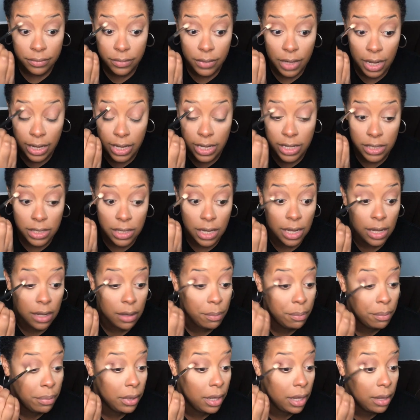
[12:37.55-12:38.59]
I guess like a
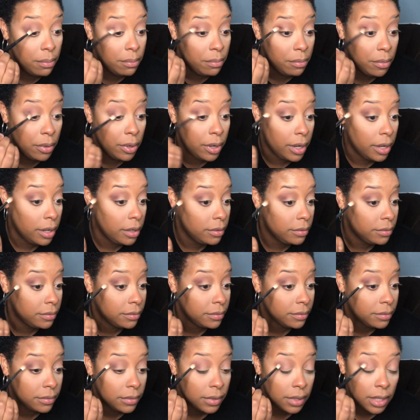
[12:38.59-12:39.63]
plum brown.
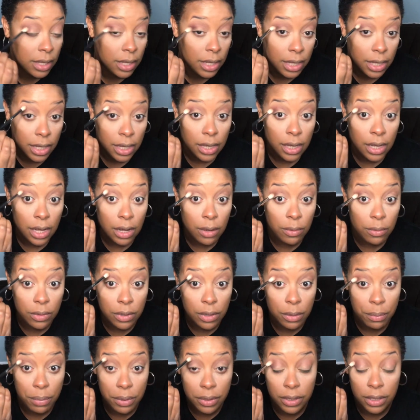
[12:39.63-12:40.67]
I want
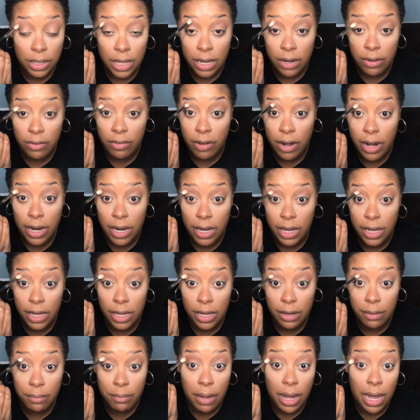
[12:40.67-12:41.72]
to put that right
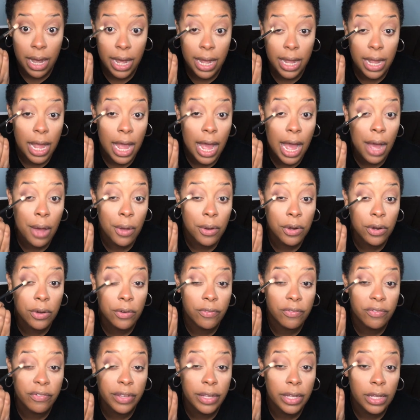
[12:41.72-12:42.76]
in my outer
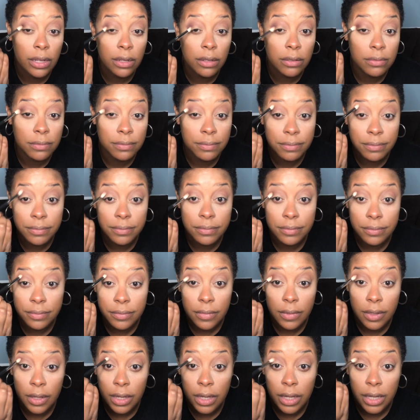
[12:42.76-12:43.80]
V
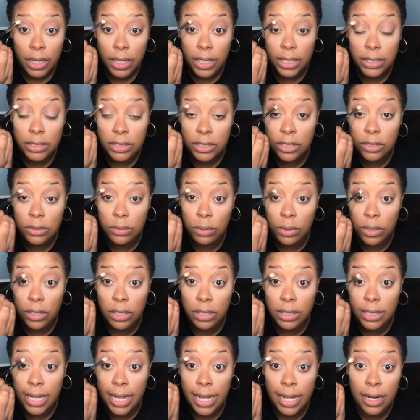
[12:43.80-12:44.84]
and just work
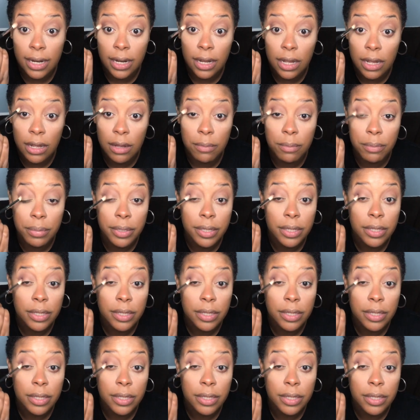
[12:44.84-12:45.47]
that up